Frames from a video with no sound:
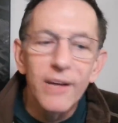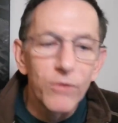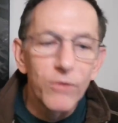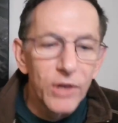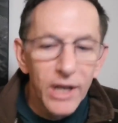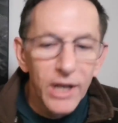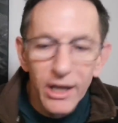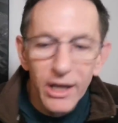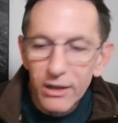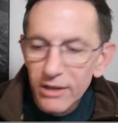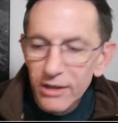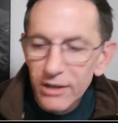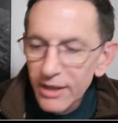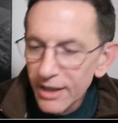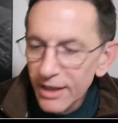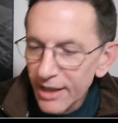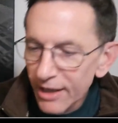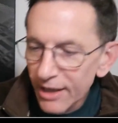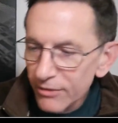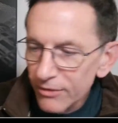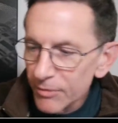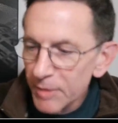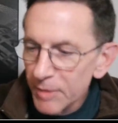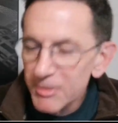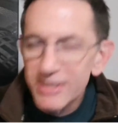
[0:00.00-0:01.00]
well,
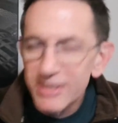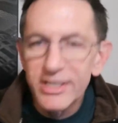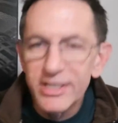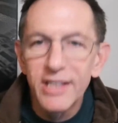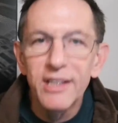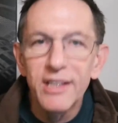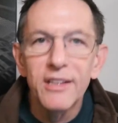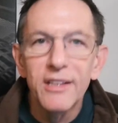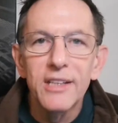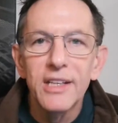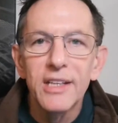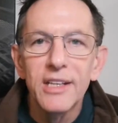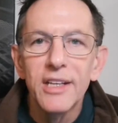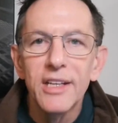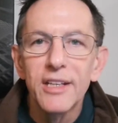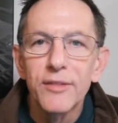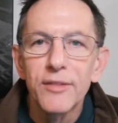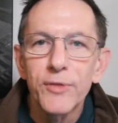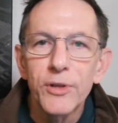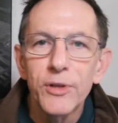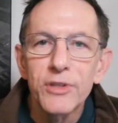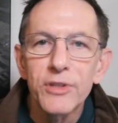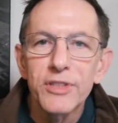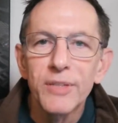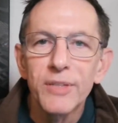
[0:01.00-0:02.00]
I'll maybe see it
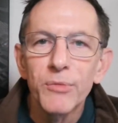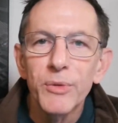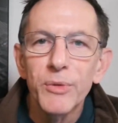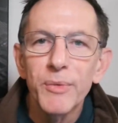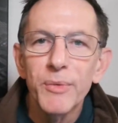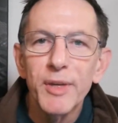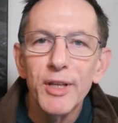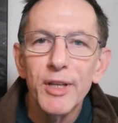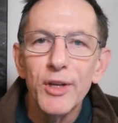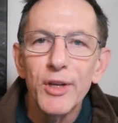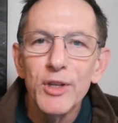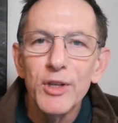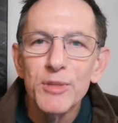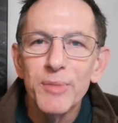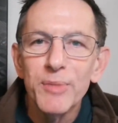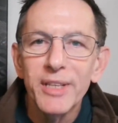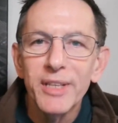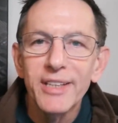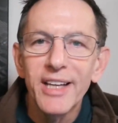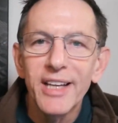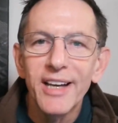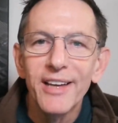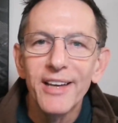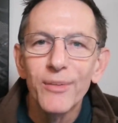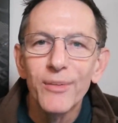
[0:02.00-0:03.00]
first and when we close, but
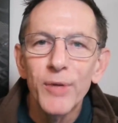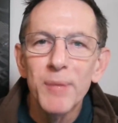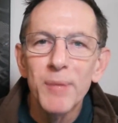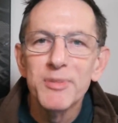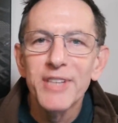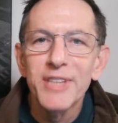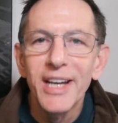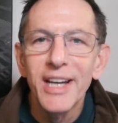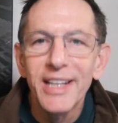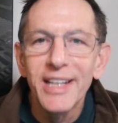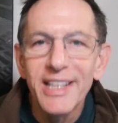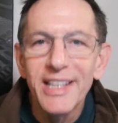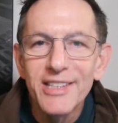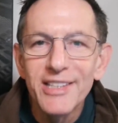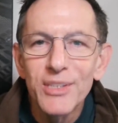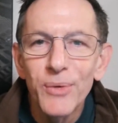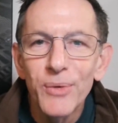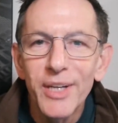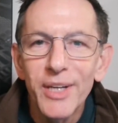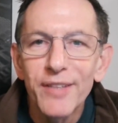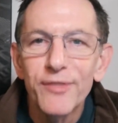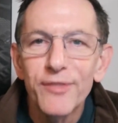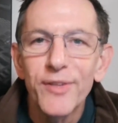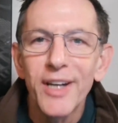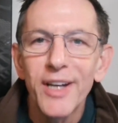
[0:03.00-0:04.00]
the website, easy
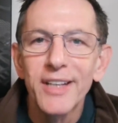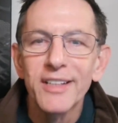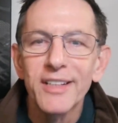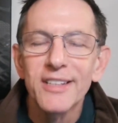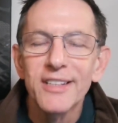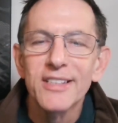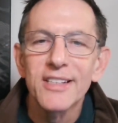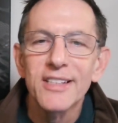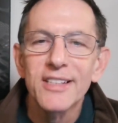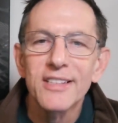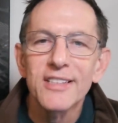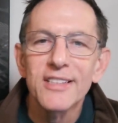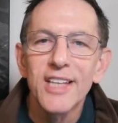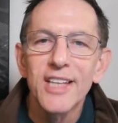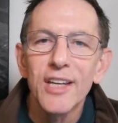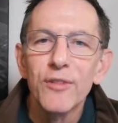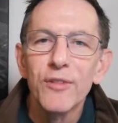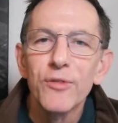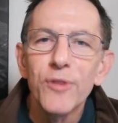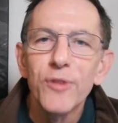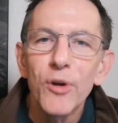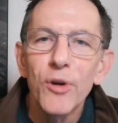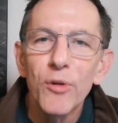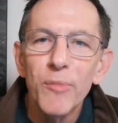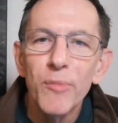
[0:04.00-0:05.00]
way to find us is
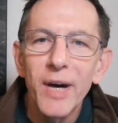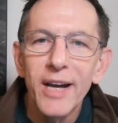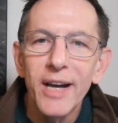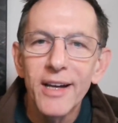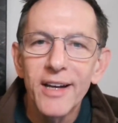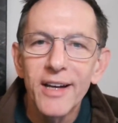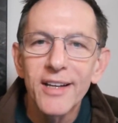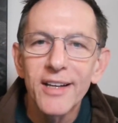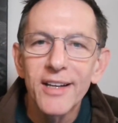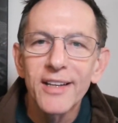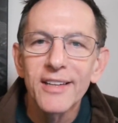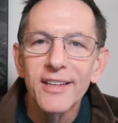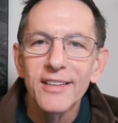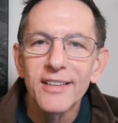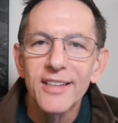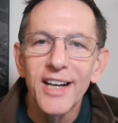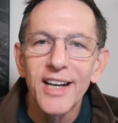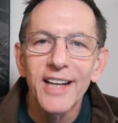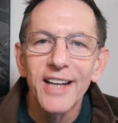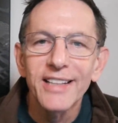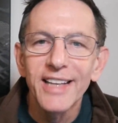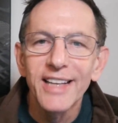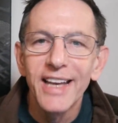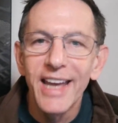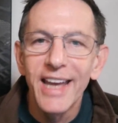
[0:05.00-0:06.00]

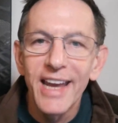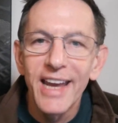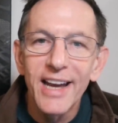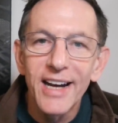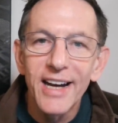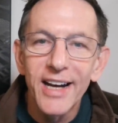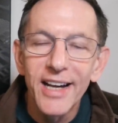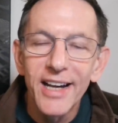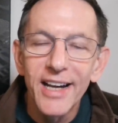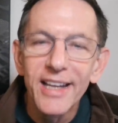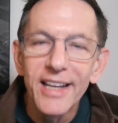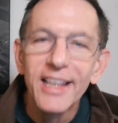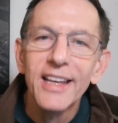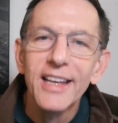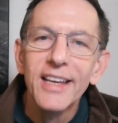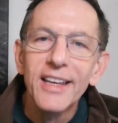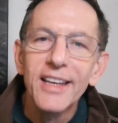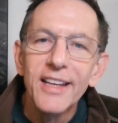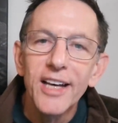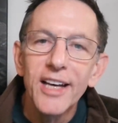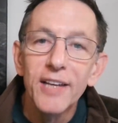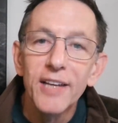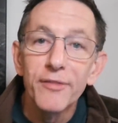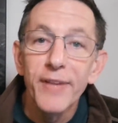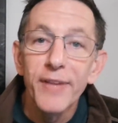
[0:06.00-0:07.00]
infobionic.ai.
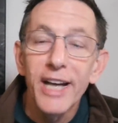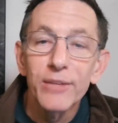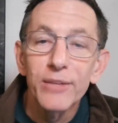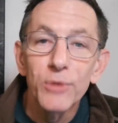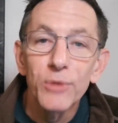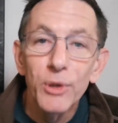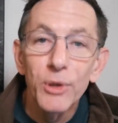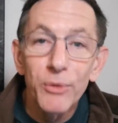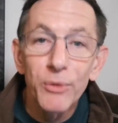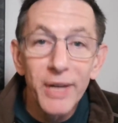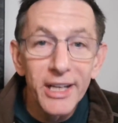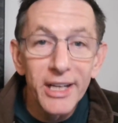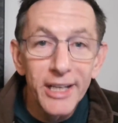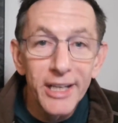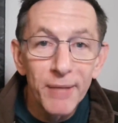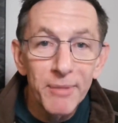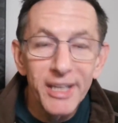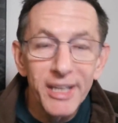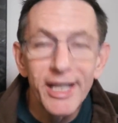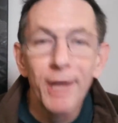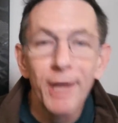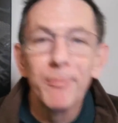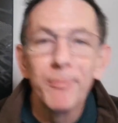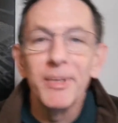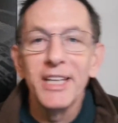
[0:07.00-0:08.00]
In fact, we renamed the
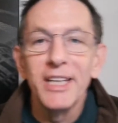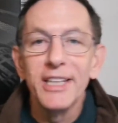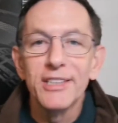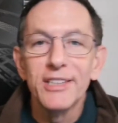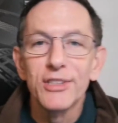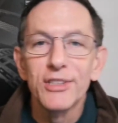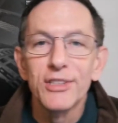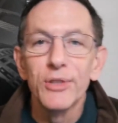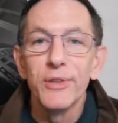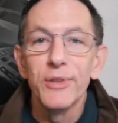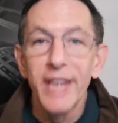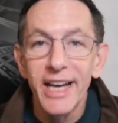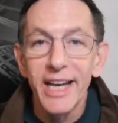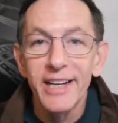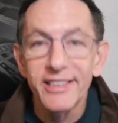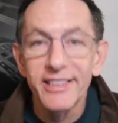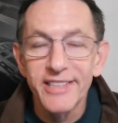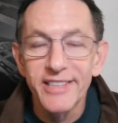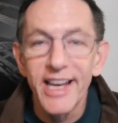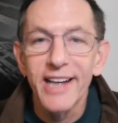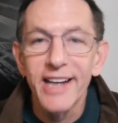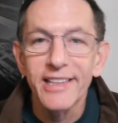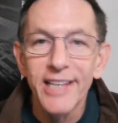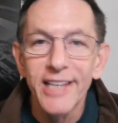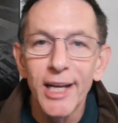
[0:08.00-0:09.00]
company to that
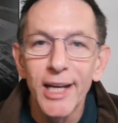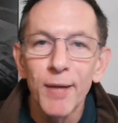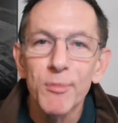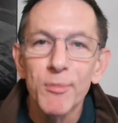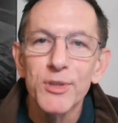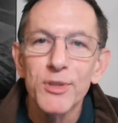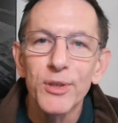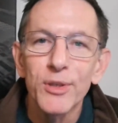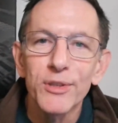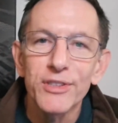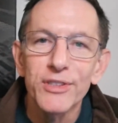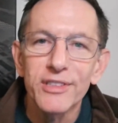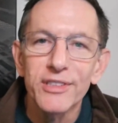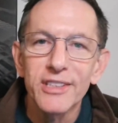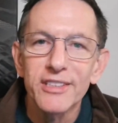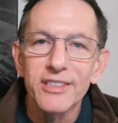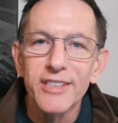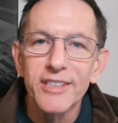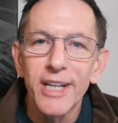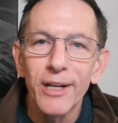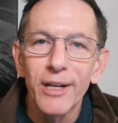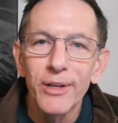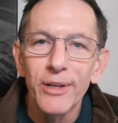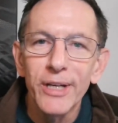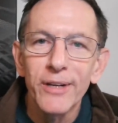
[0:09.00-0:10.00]
exact name, so it's
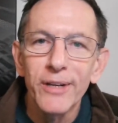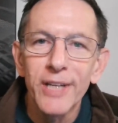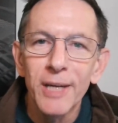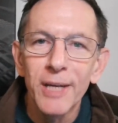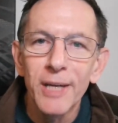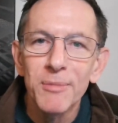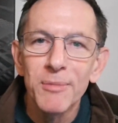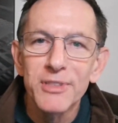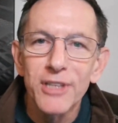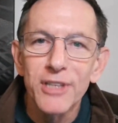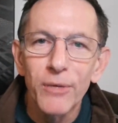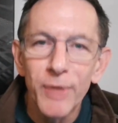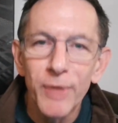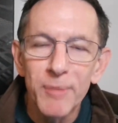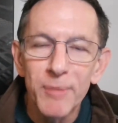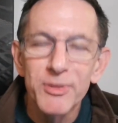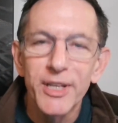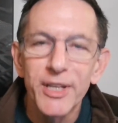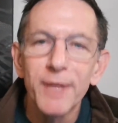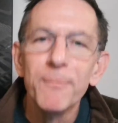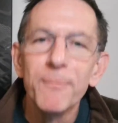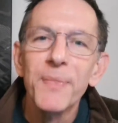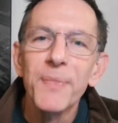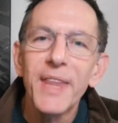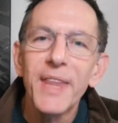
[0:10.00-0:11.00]
not only our name, it's our website.